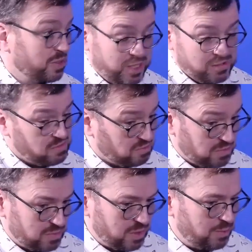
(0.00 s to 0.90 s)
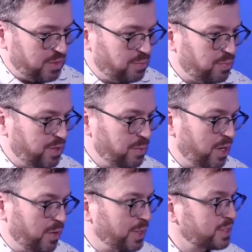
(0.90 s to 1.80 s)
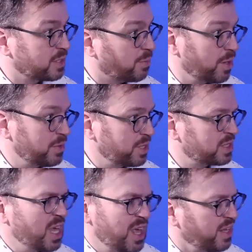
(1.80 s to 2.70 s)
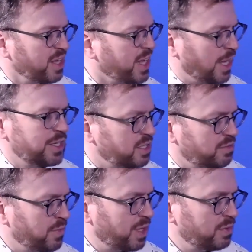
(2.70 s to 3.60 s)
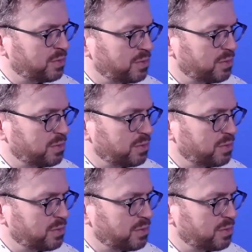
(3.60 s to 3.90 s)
even the amino acids of proteins, you can get energy from those.